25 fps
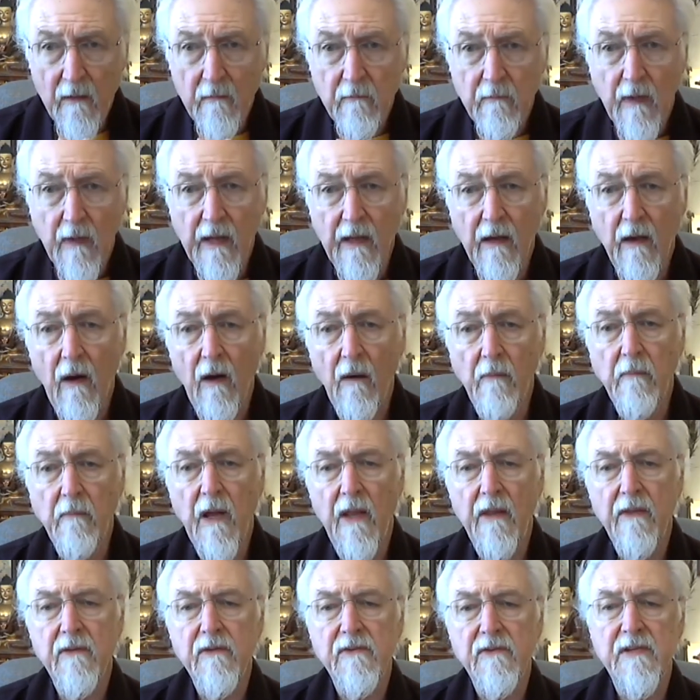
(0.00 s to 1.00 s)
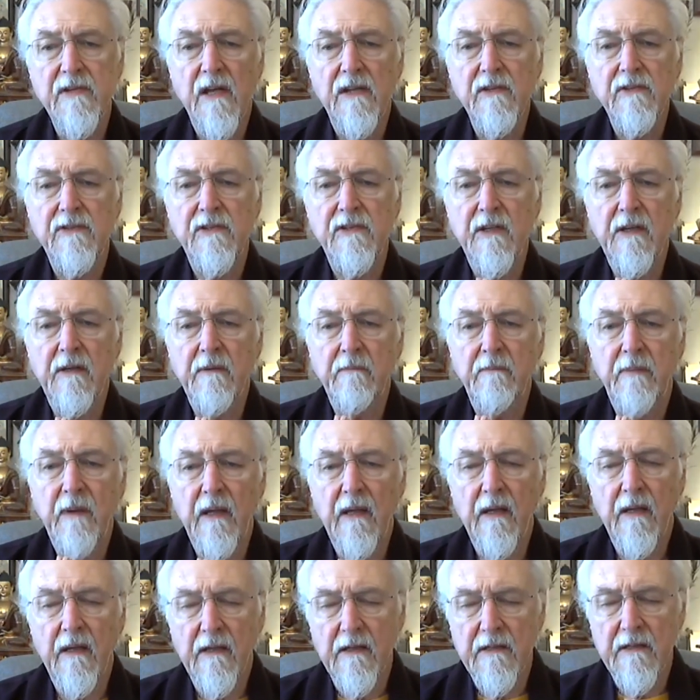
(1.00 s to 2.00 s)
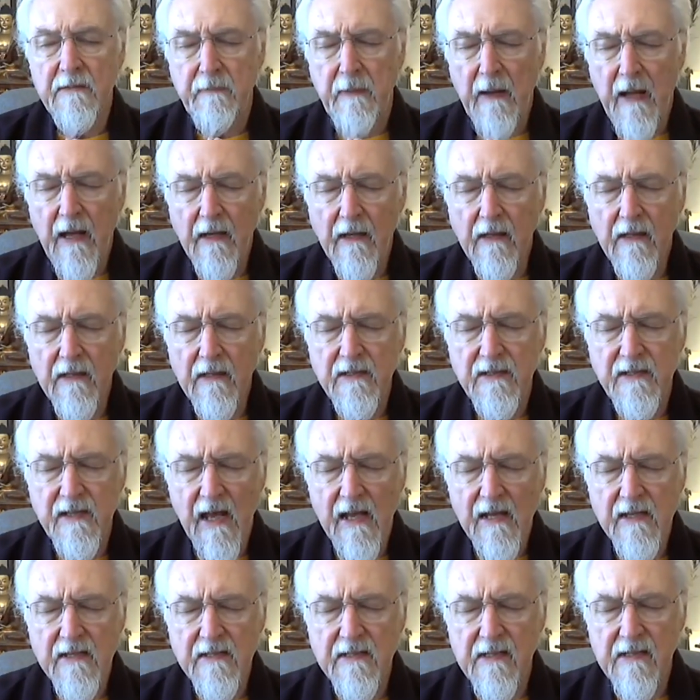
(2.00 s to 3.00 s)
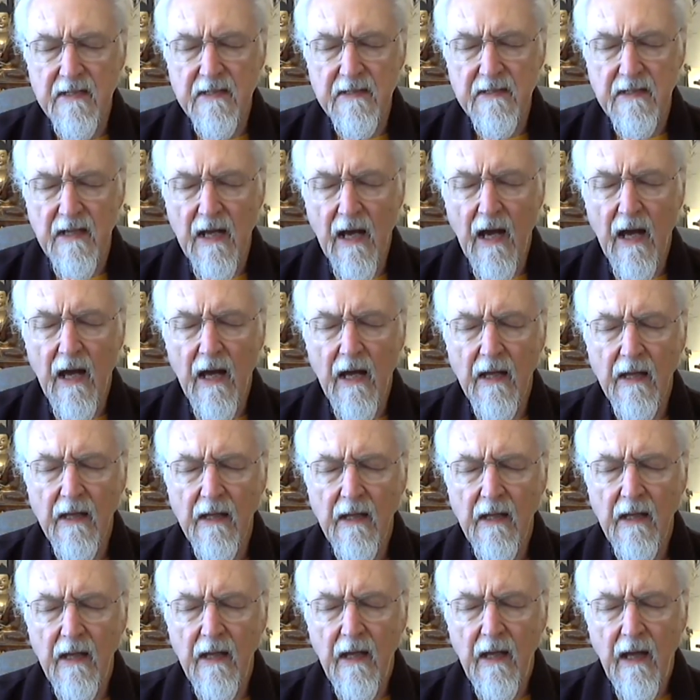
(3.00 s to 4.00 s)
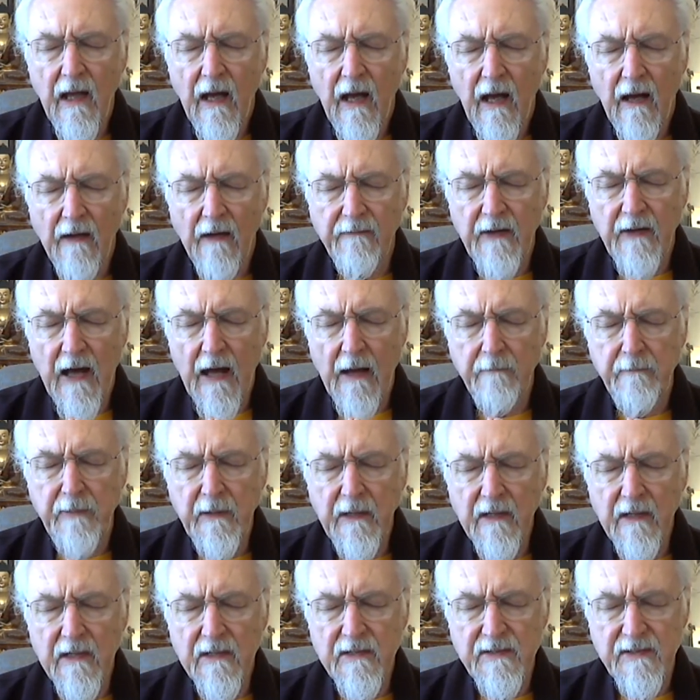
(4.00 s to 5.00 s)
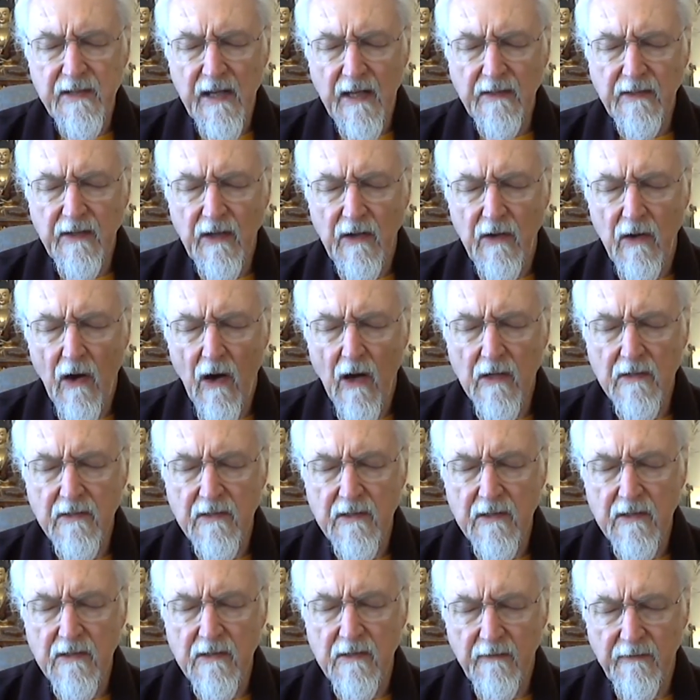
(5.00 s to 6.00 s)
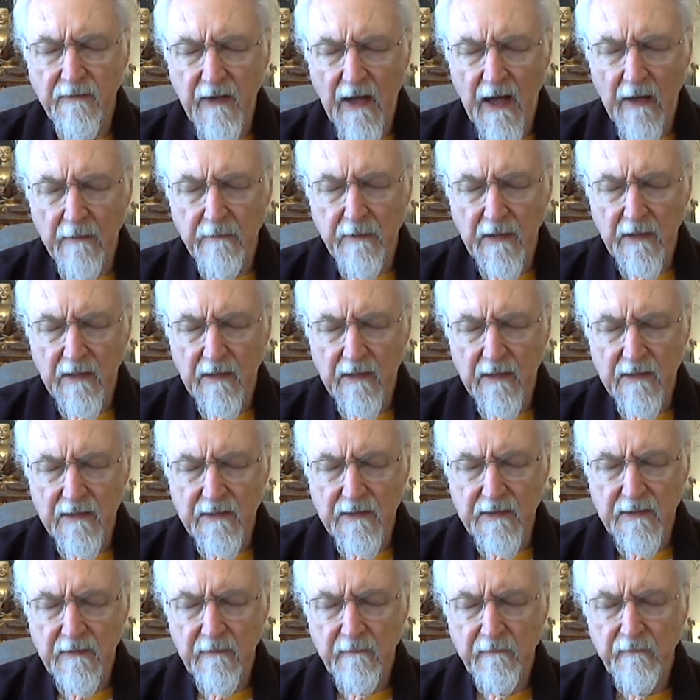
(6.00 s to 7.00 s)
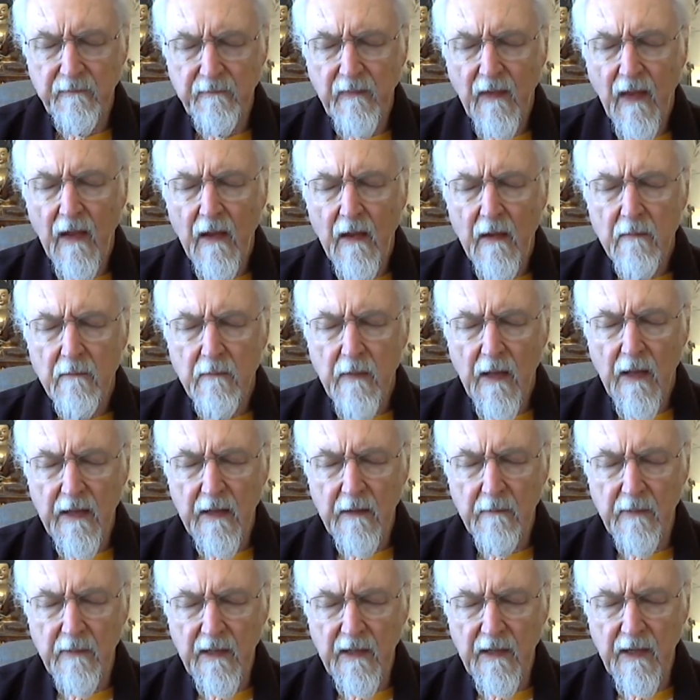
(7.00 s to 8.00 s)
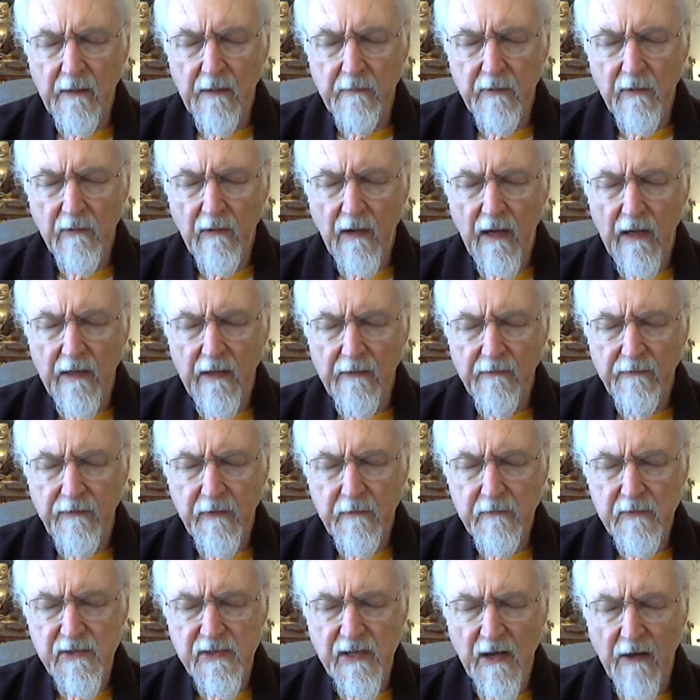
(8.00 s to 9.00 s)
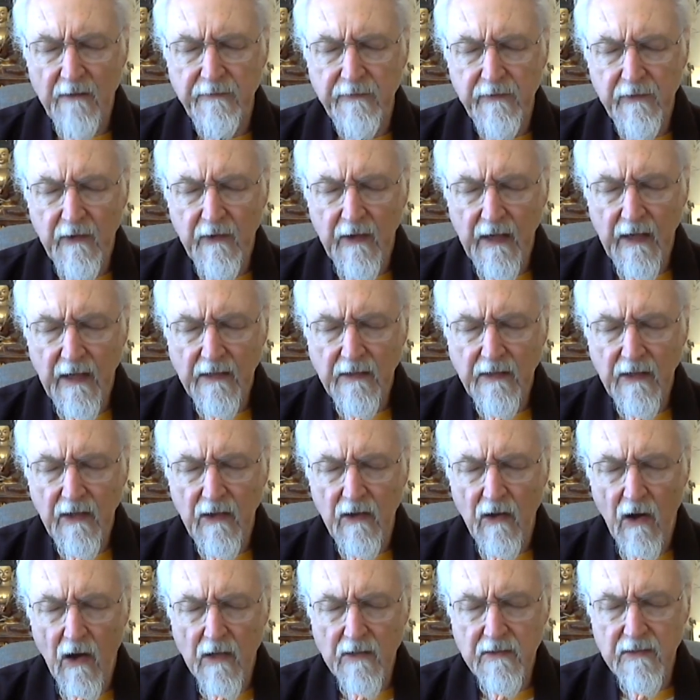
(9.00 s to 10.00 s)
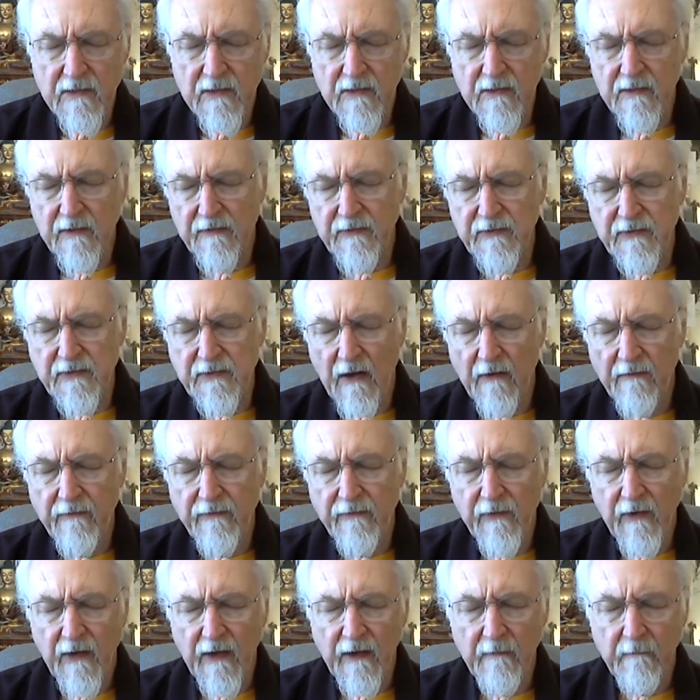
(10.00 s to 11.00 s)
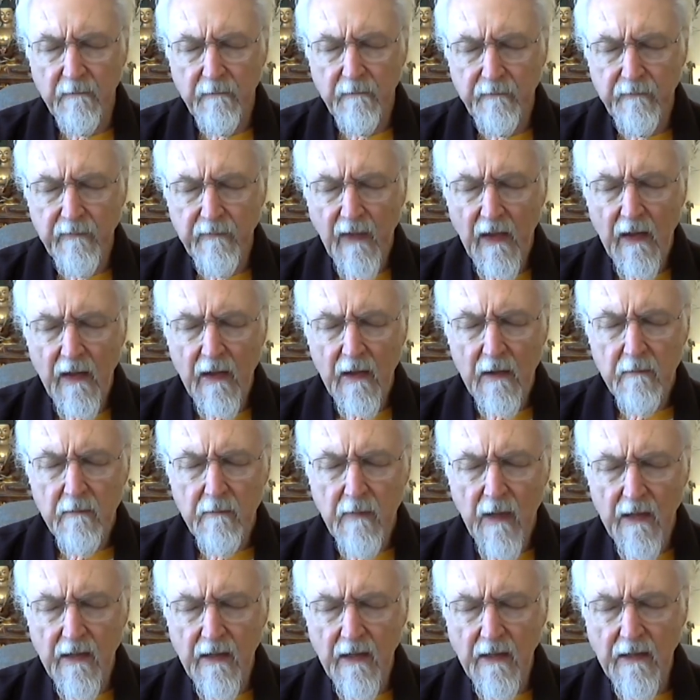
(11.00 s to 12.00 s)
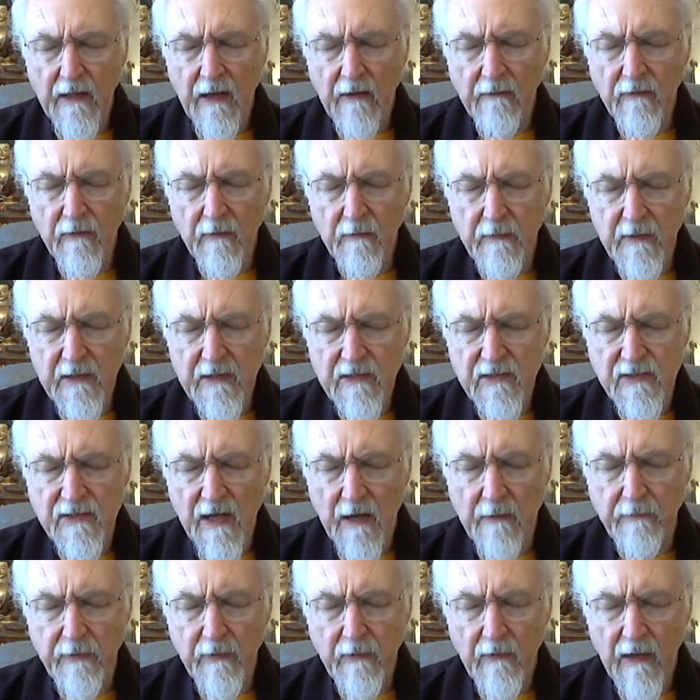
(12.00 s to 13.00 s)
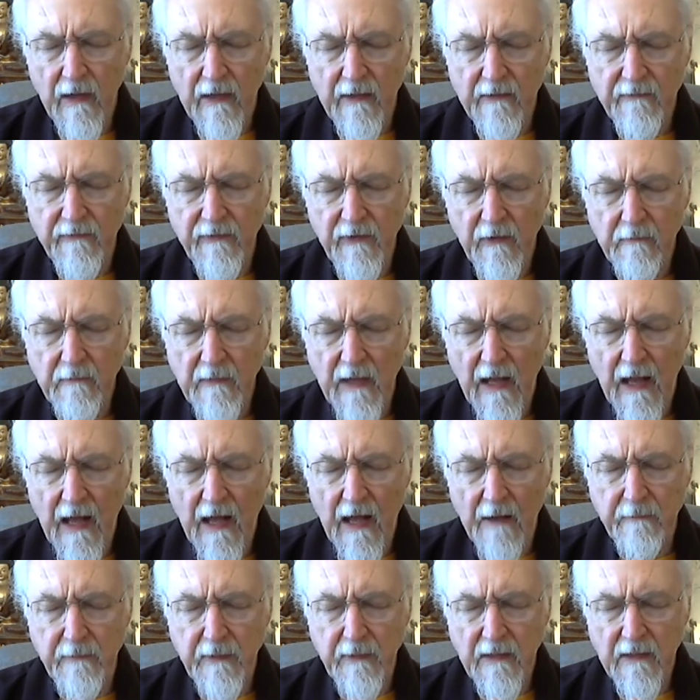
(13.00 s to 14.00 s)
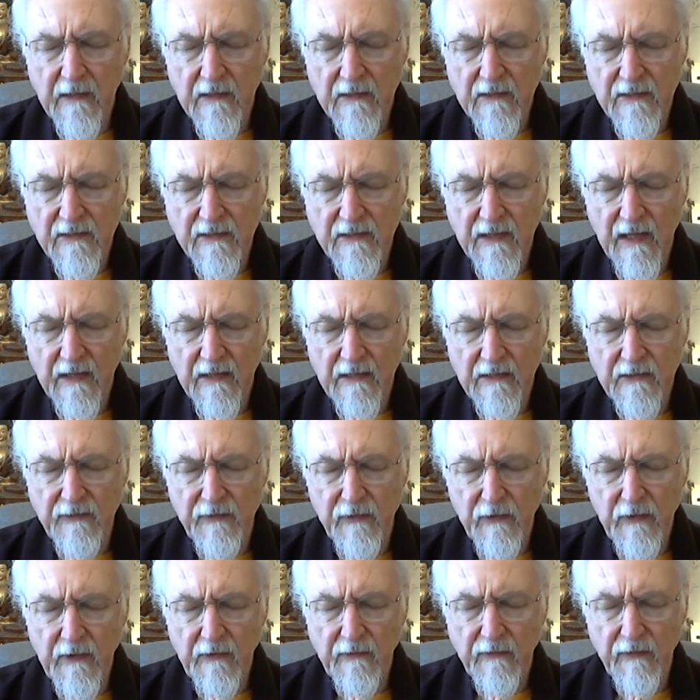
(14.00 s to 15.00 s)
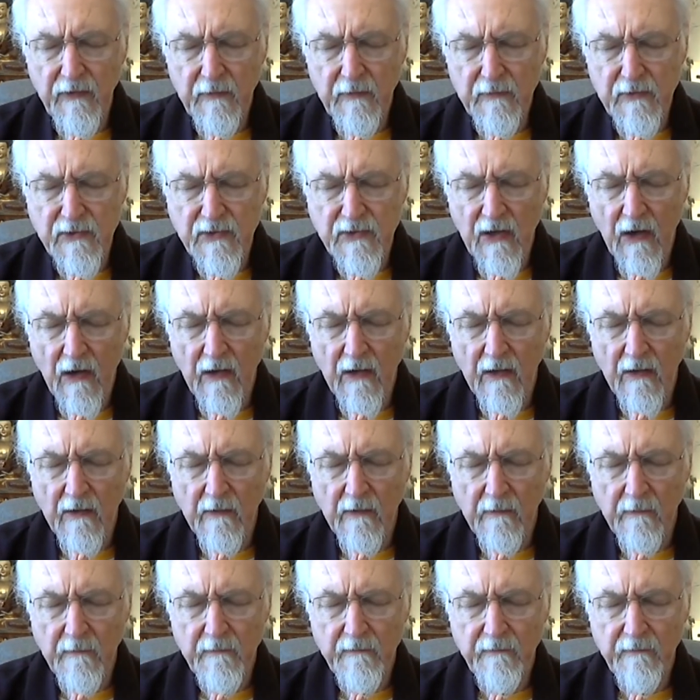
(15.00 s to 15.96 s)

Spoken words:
May all mother sentient beings, boundless as the sky, have happiness and the causes of happiness. May they be liberated from suffering and the causes of suffering. May they never be separated from the happiness that is free from sorrow.